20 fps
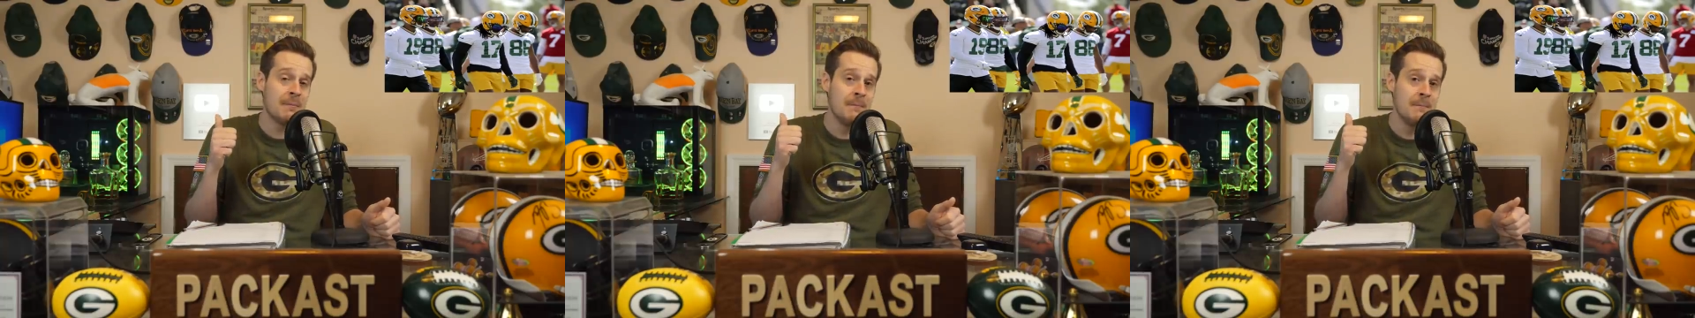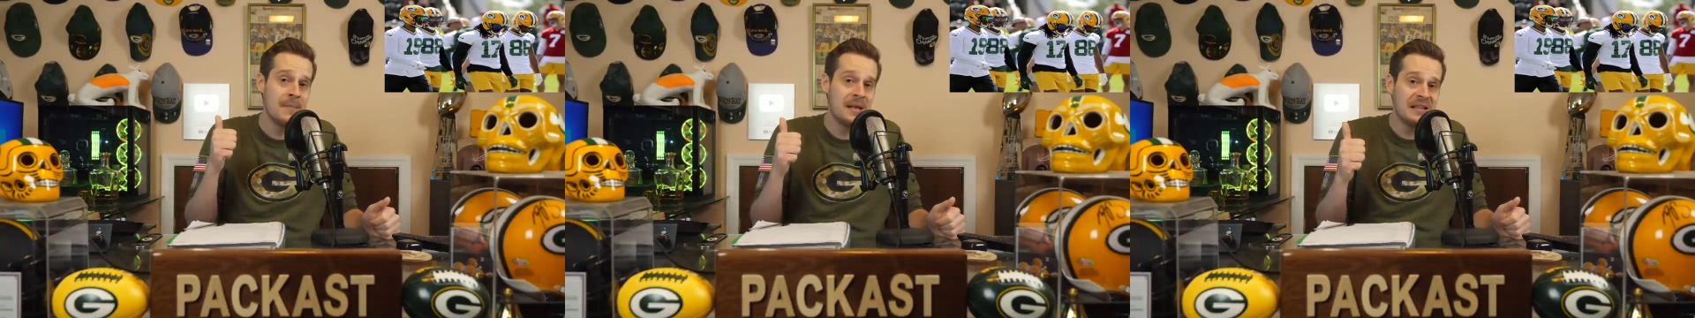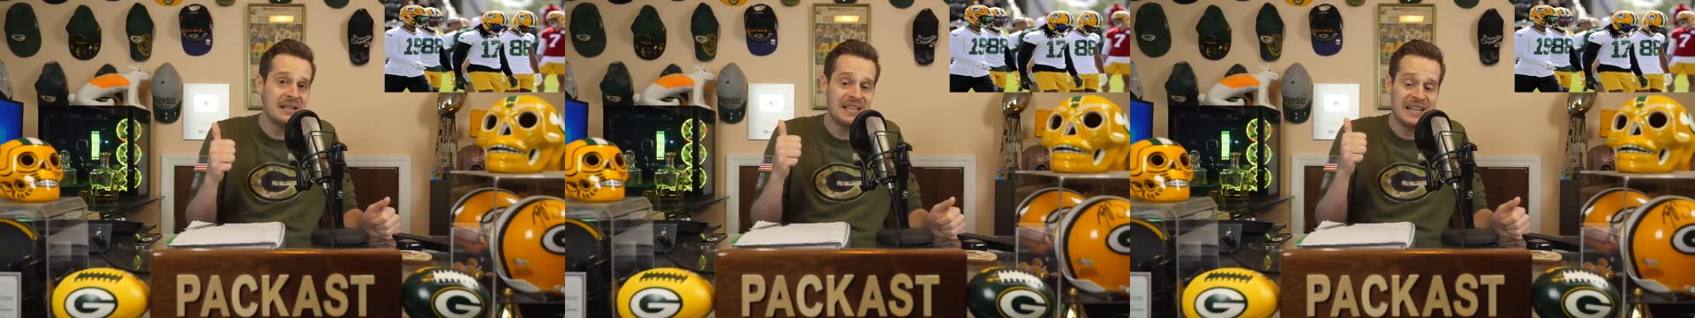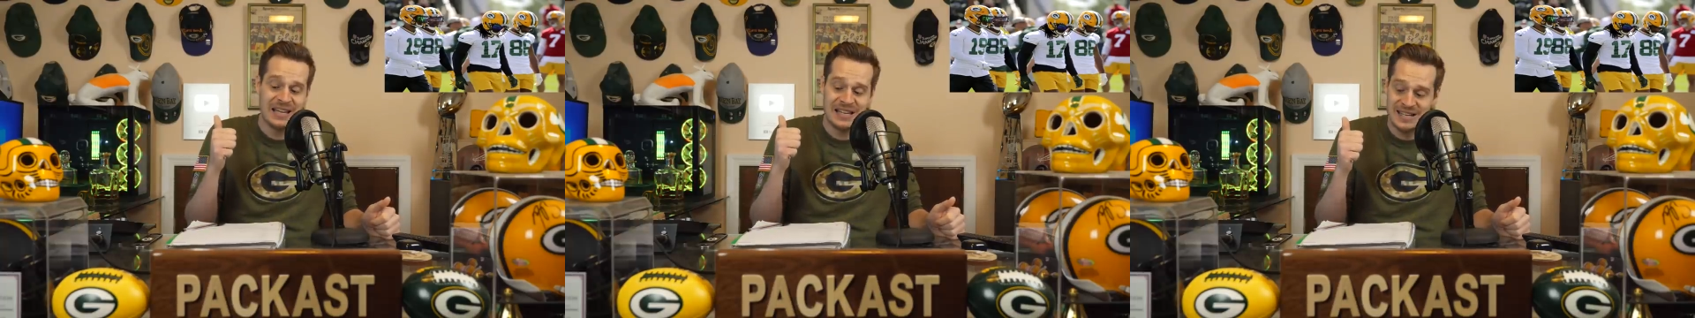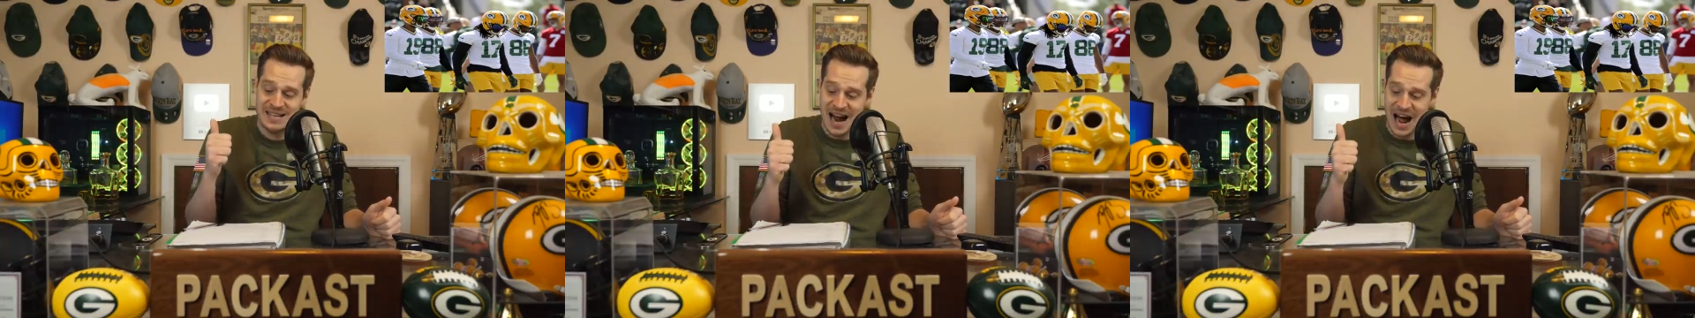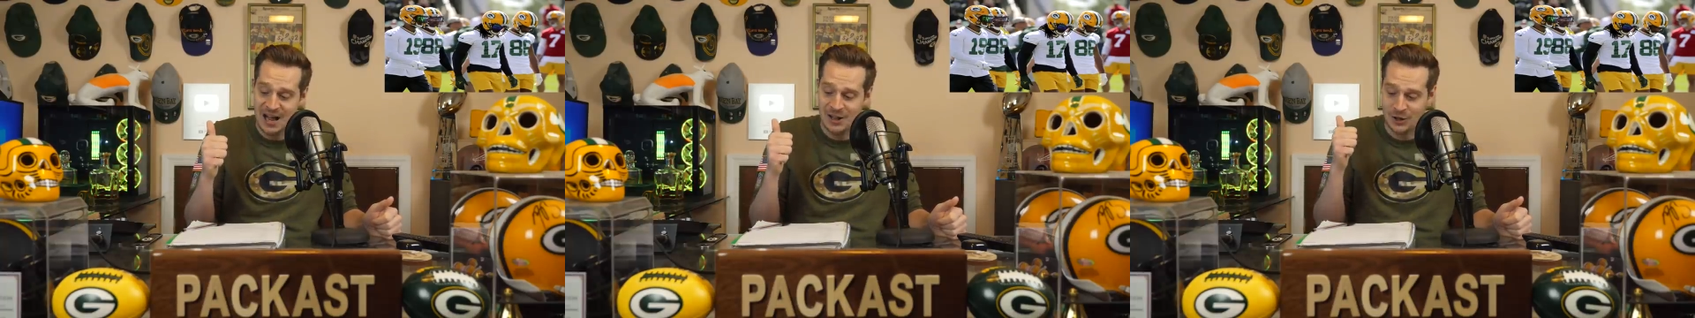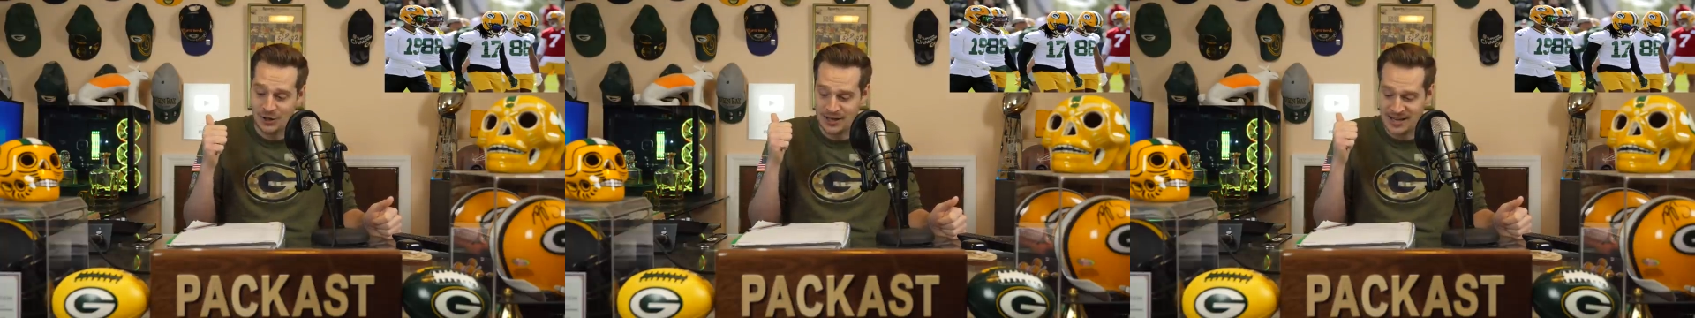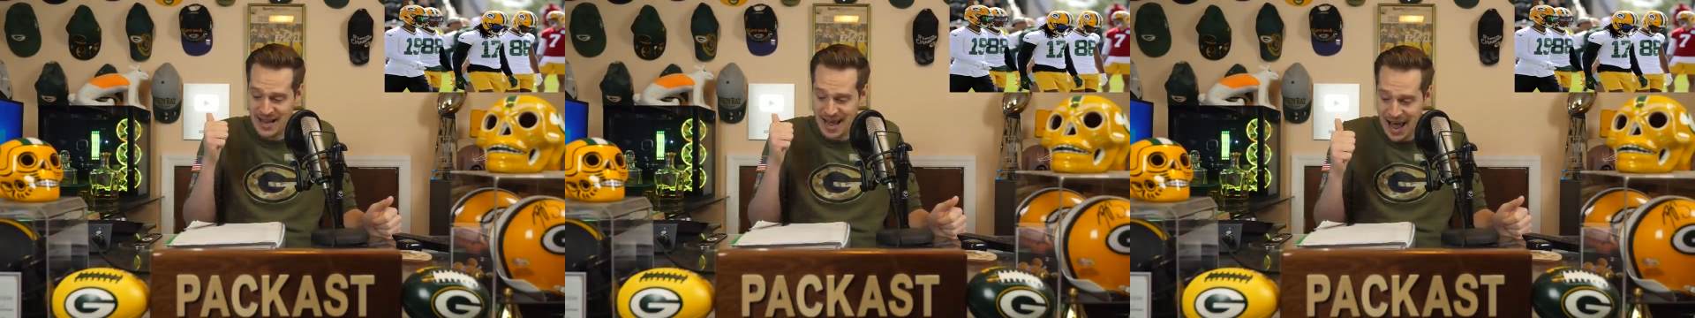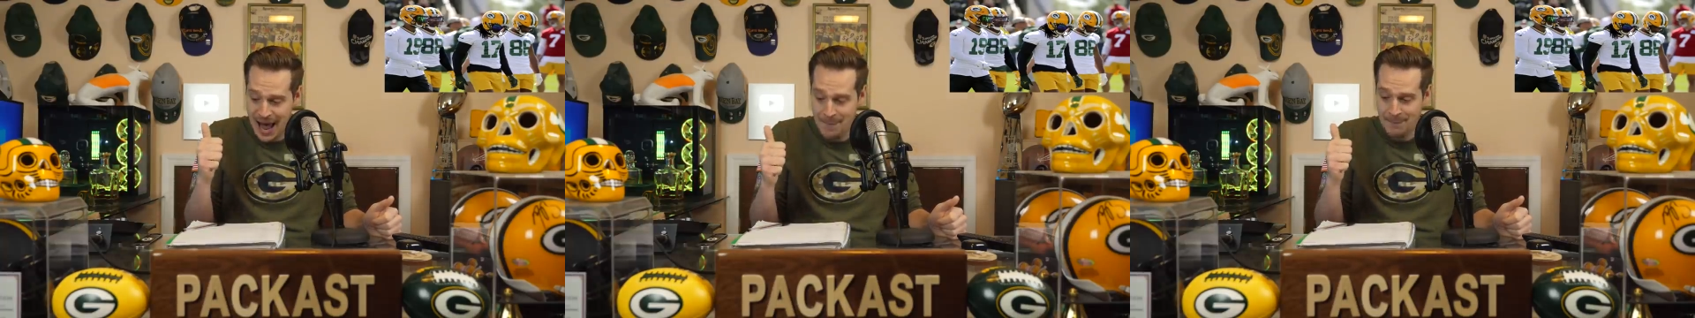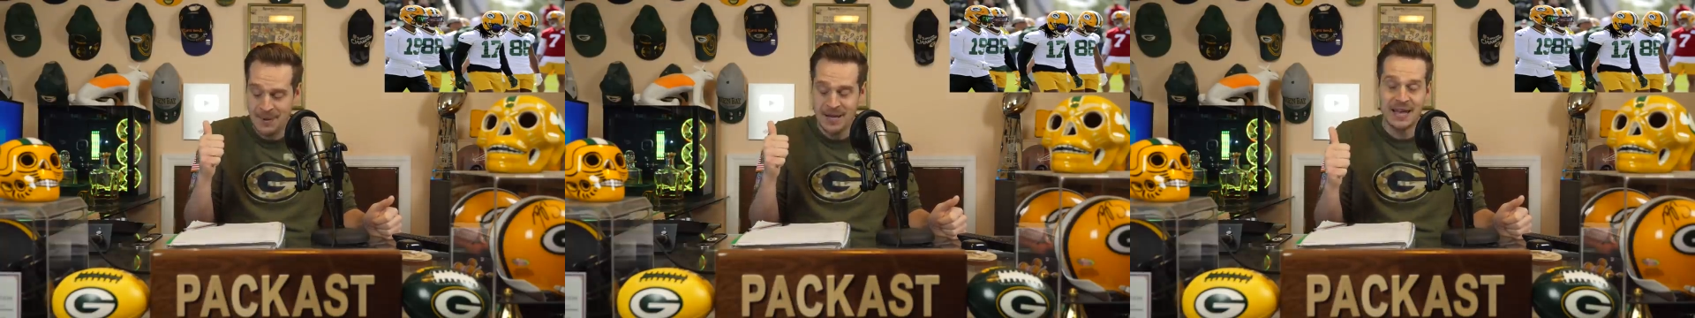million dollars
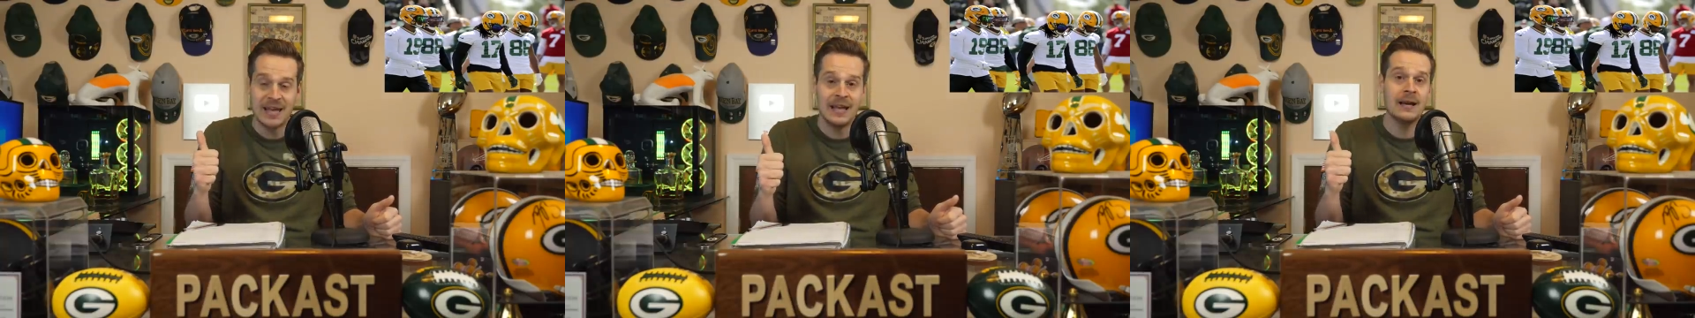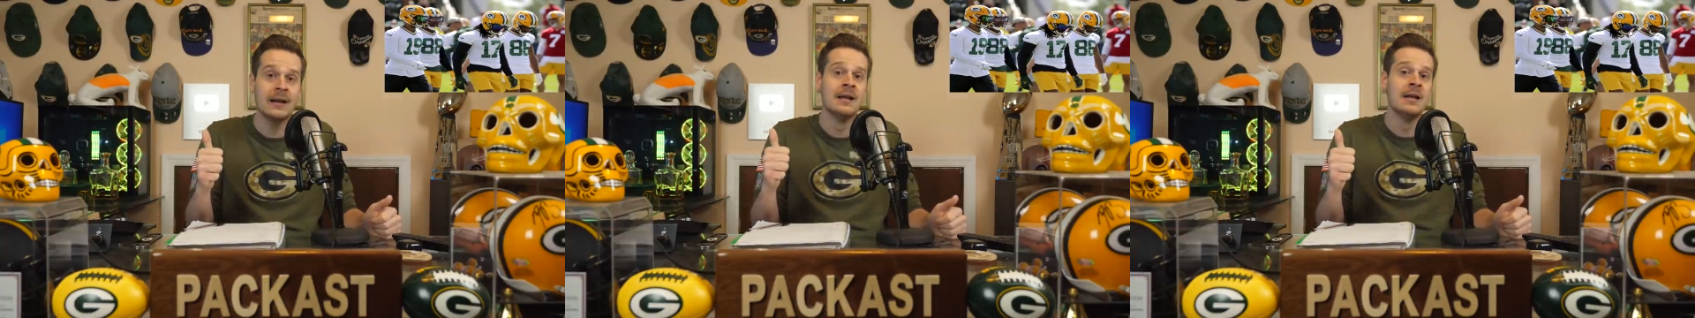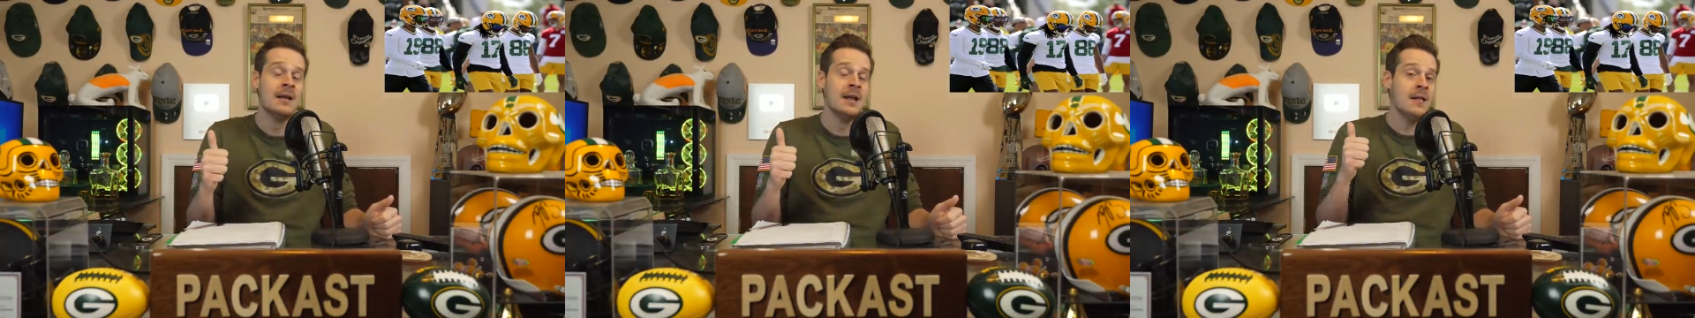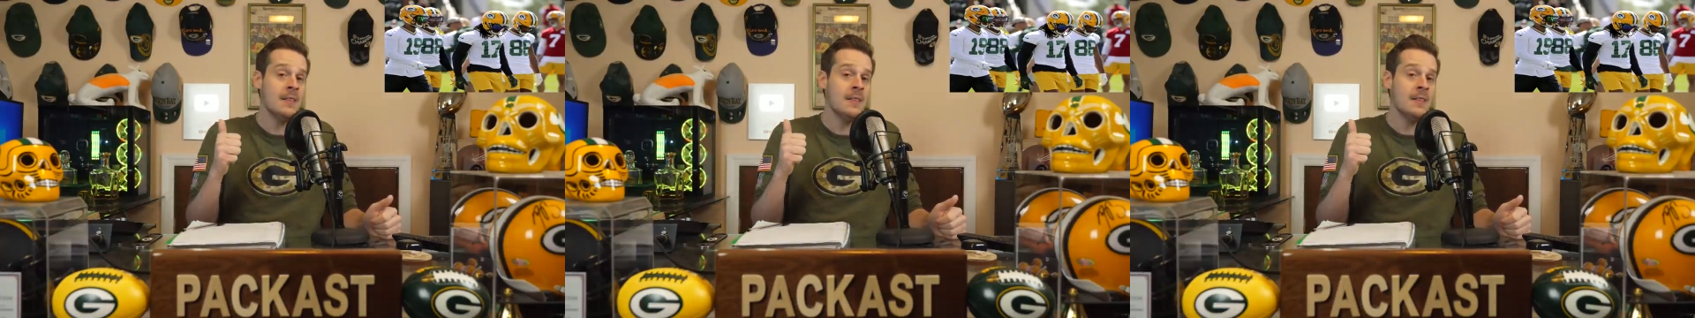cap hit.